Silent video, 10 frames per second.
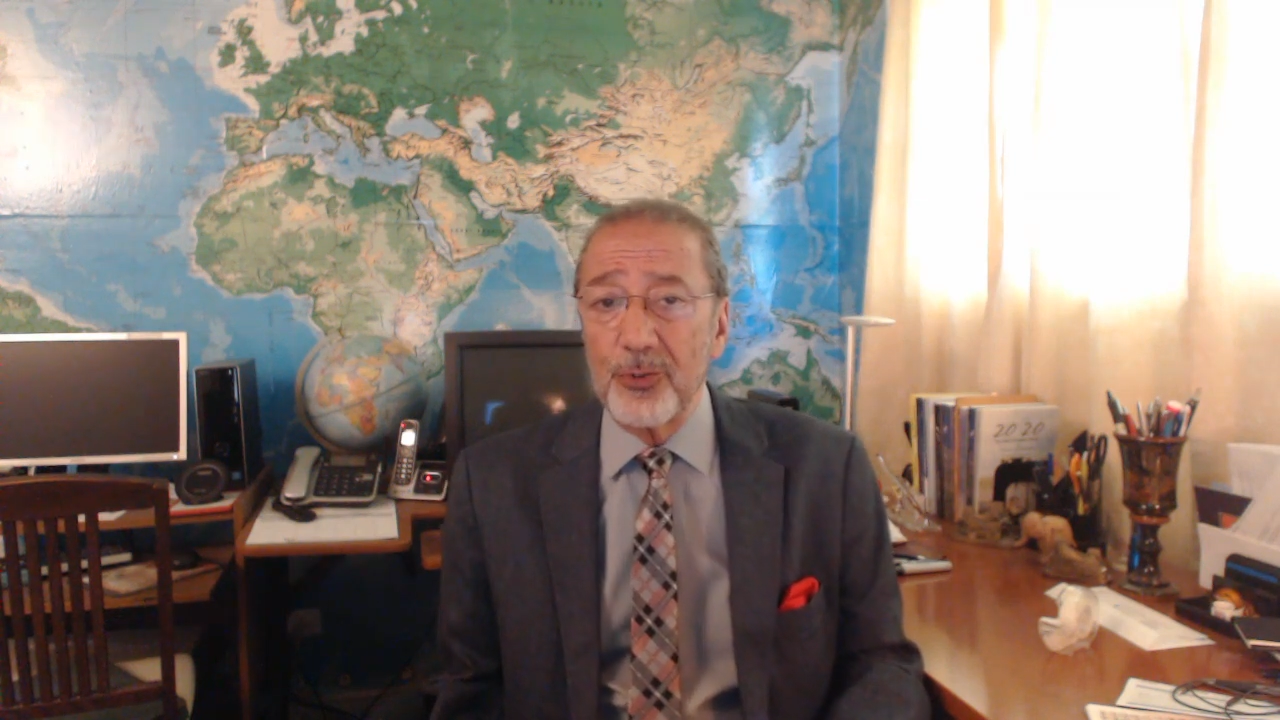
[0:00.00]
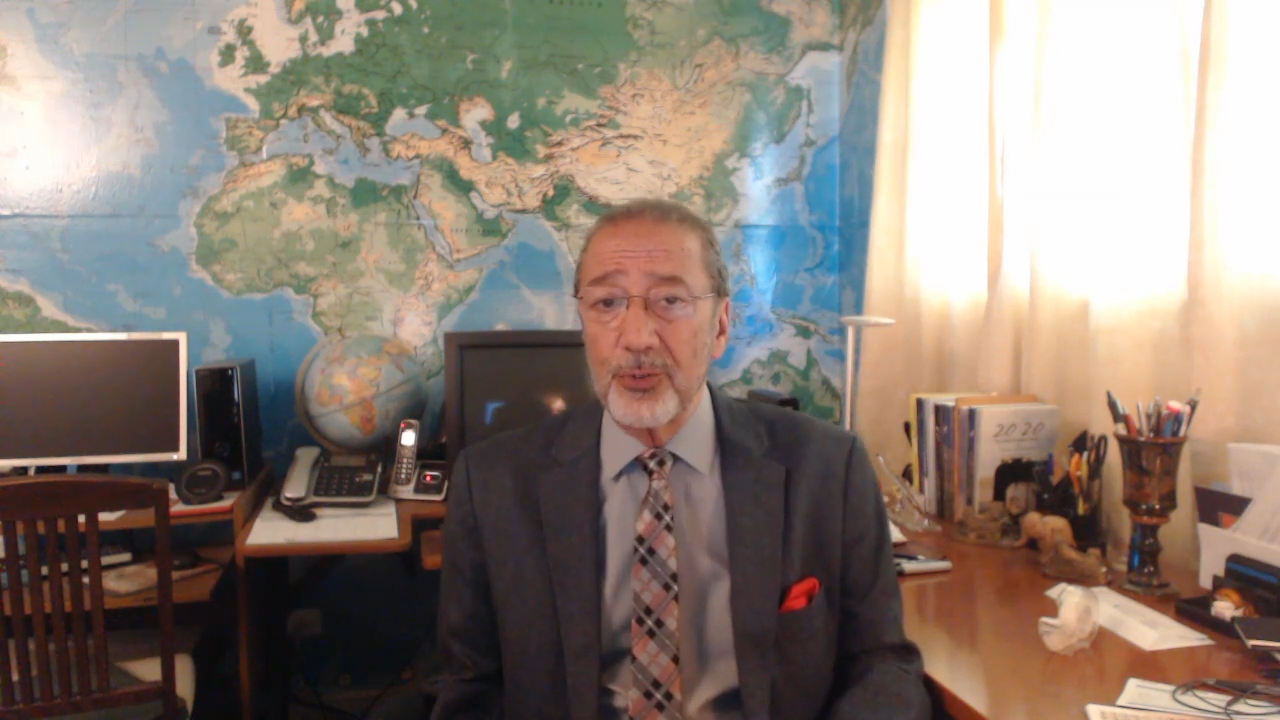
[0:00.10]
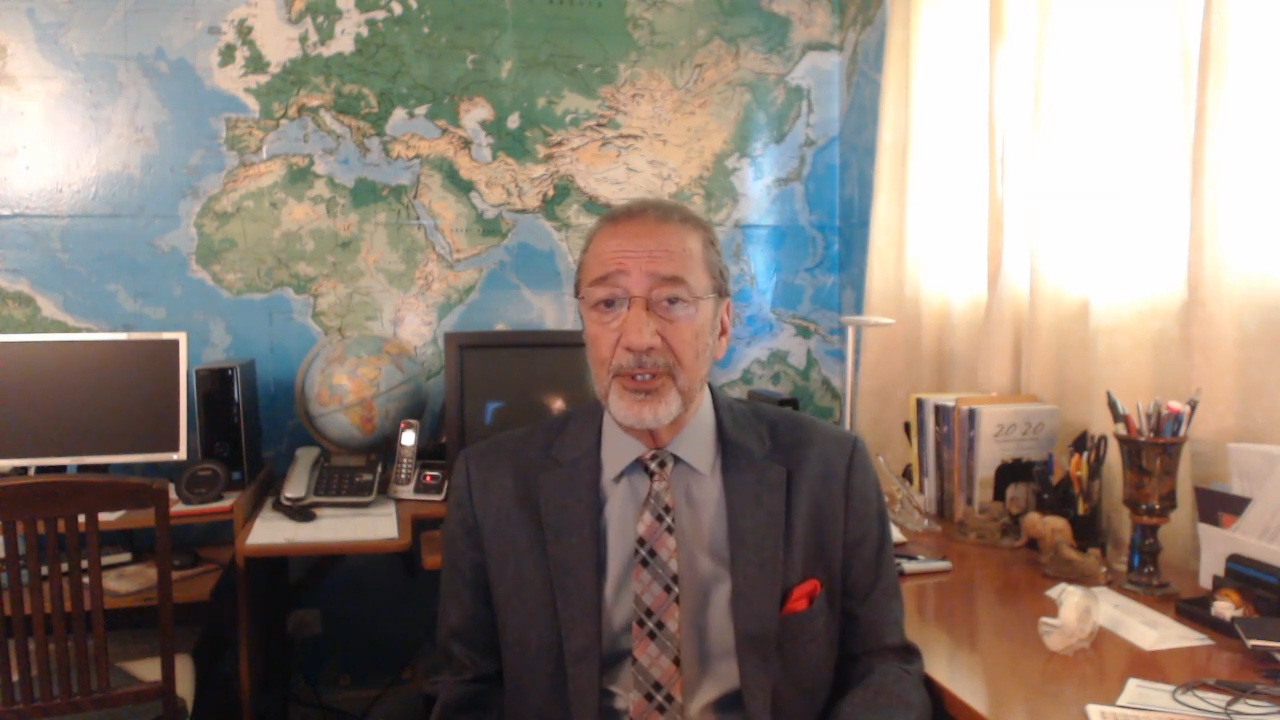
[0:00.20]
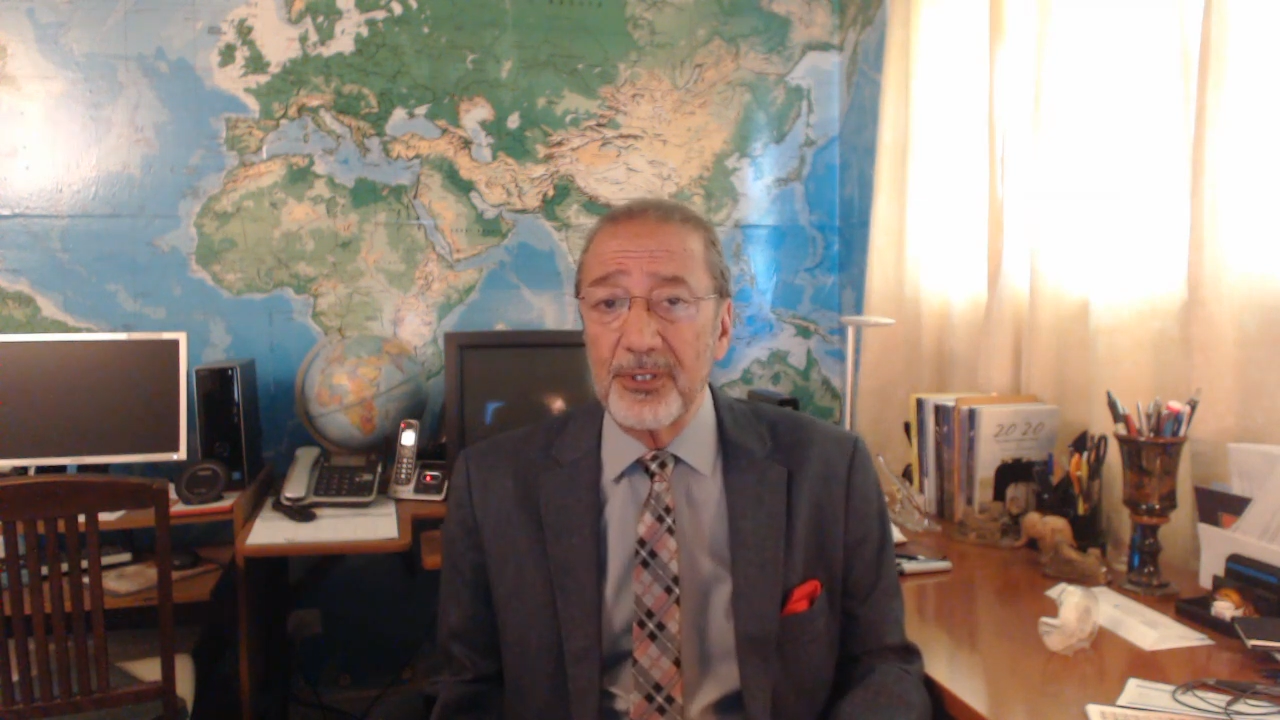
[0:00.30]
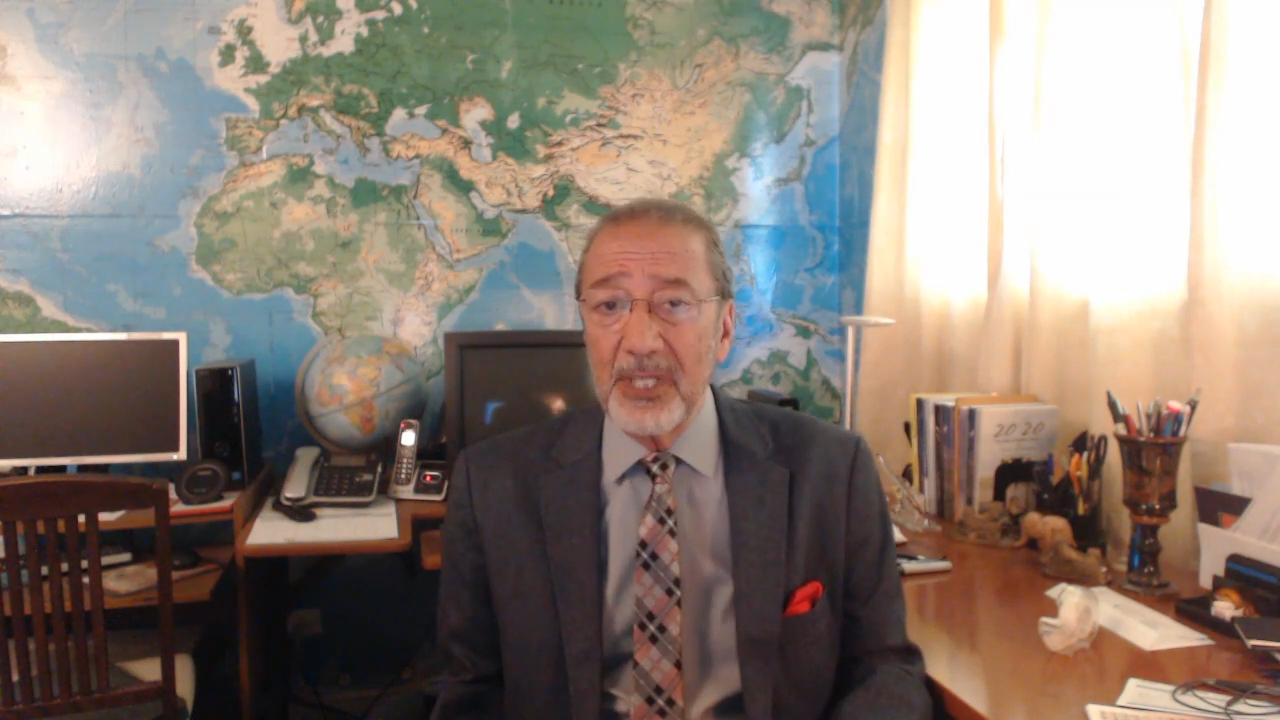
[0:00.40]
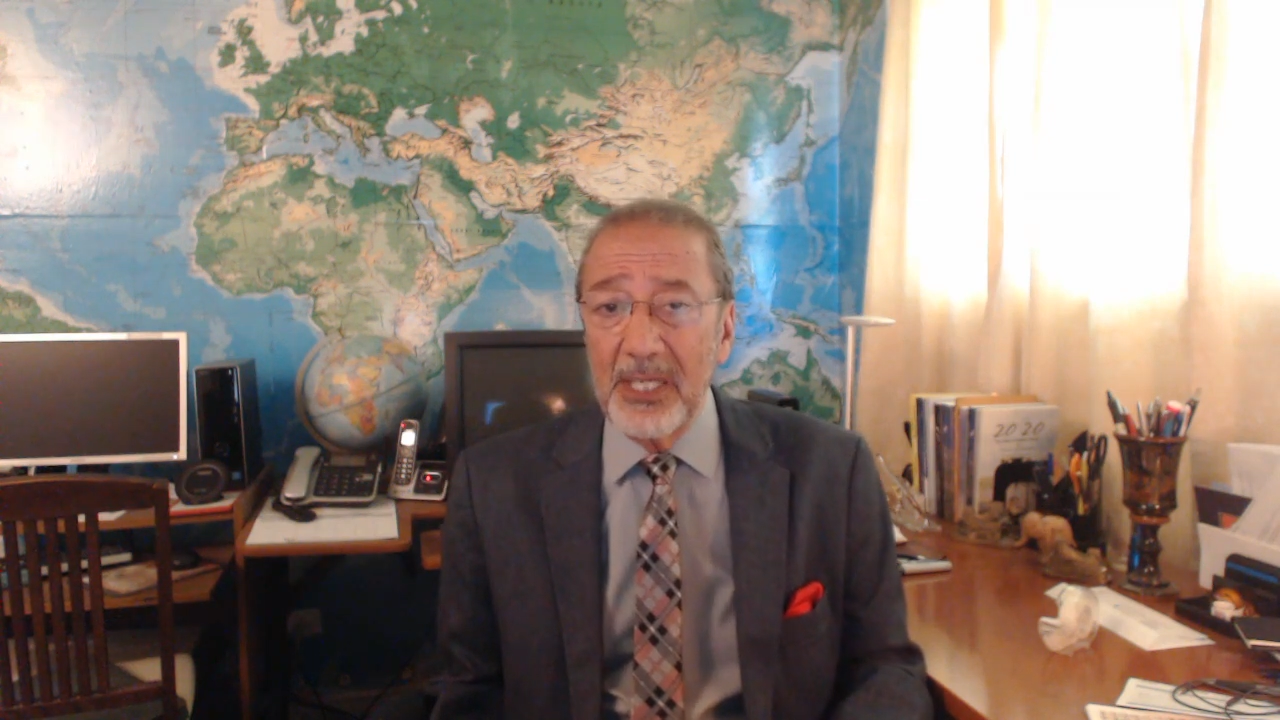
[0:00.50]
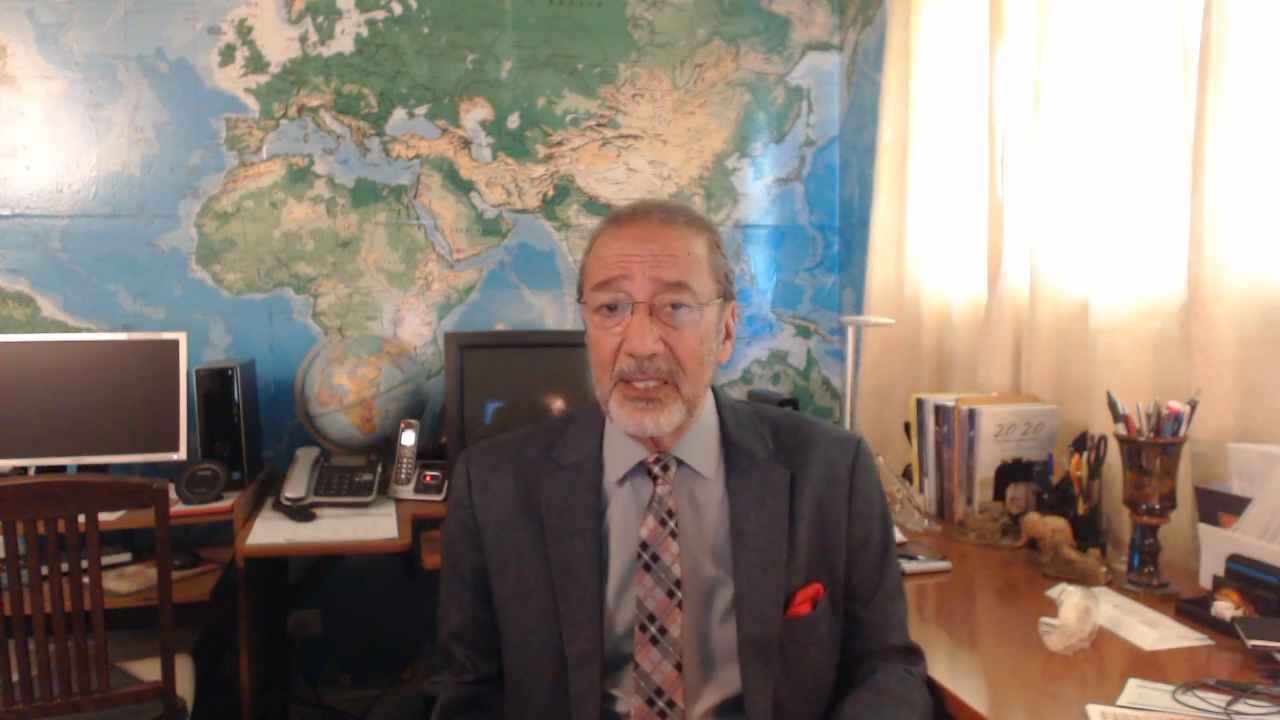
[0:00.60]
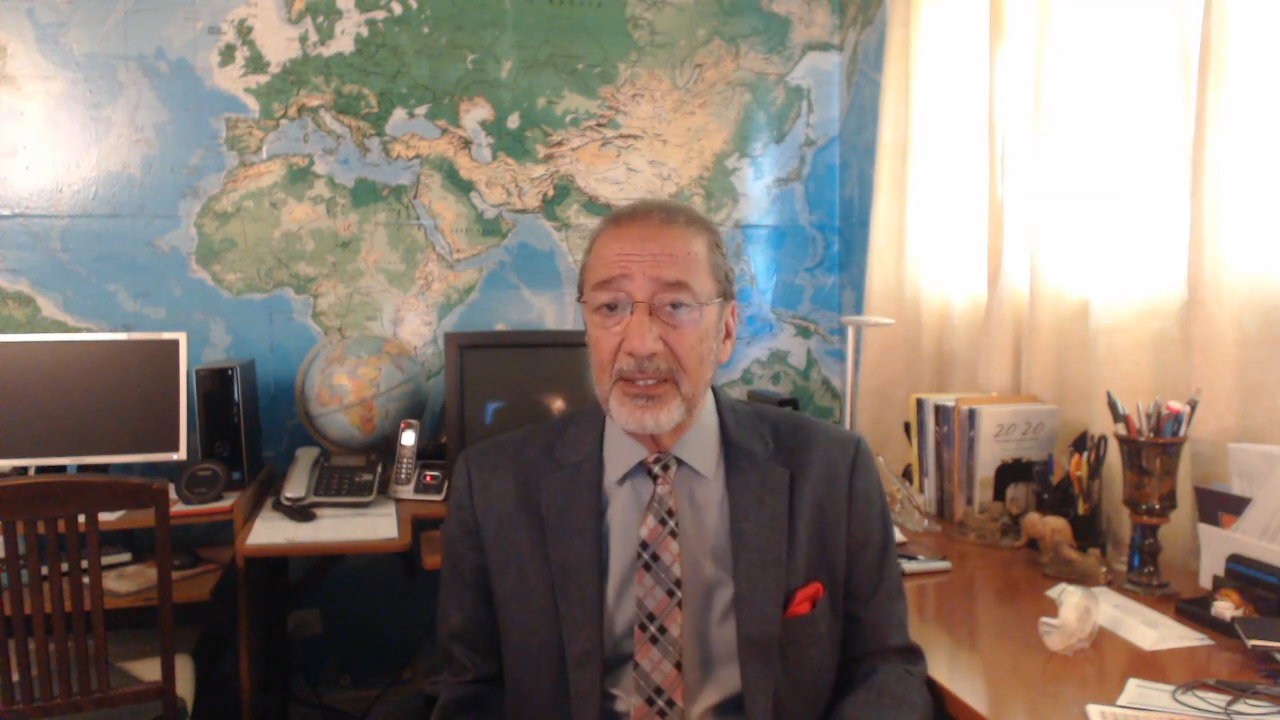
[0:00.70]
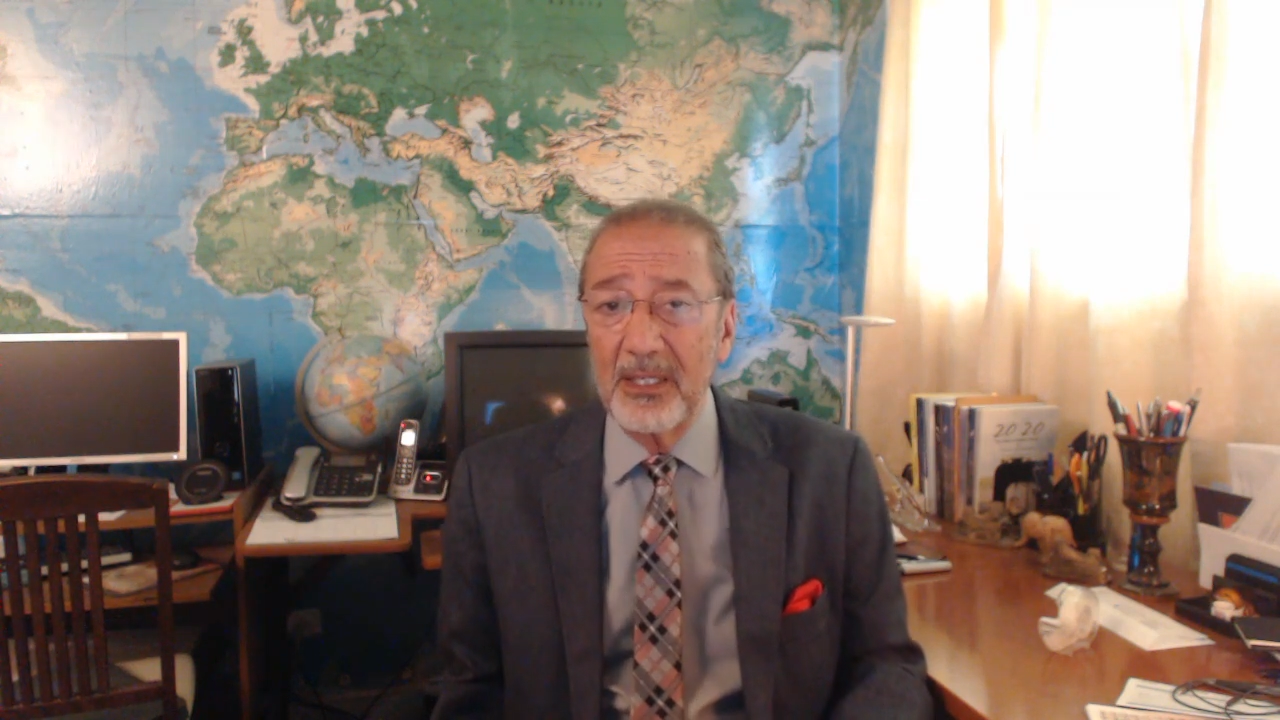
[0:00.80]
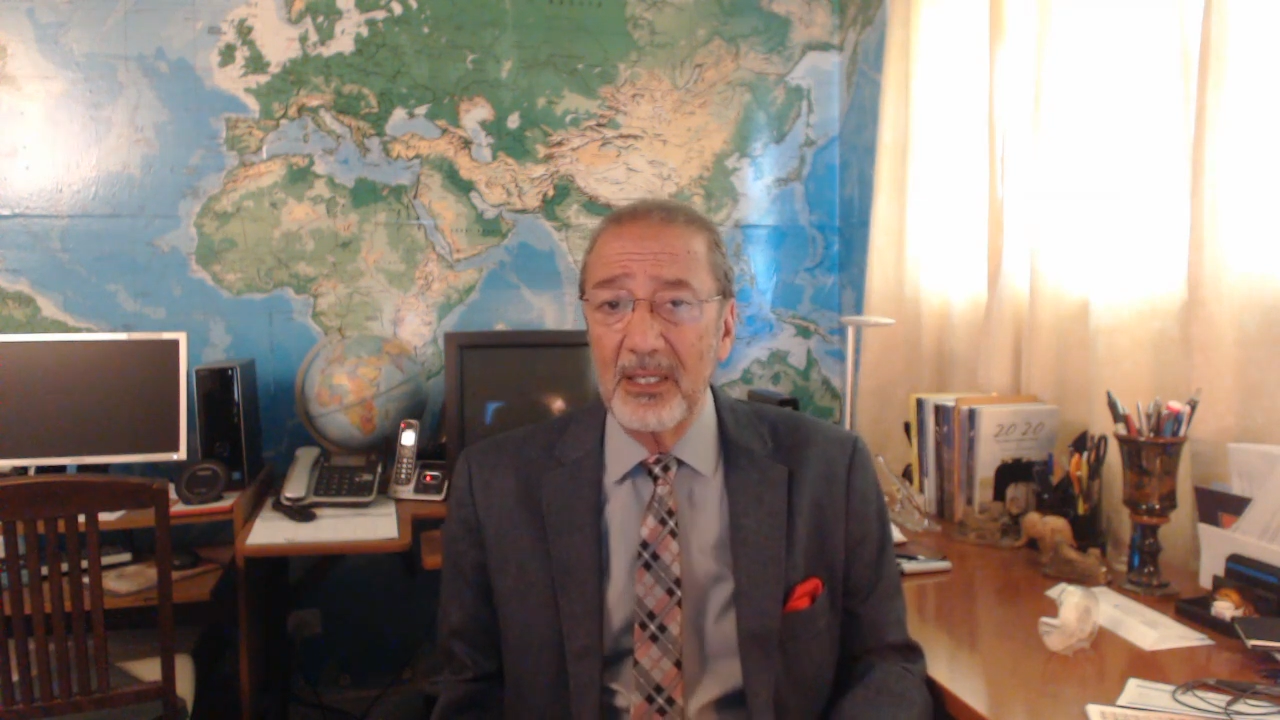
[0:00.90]
should
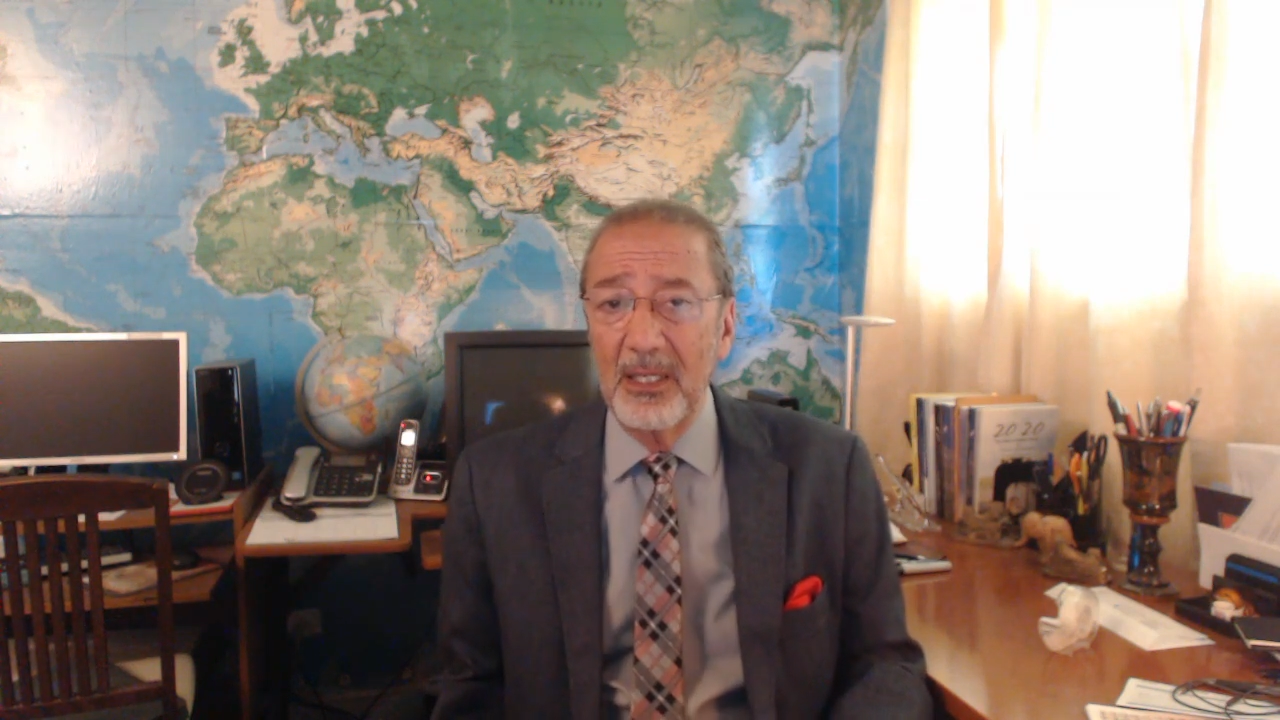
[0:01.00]
read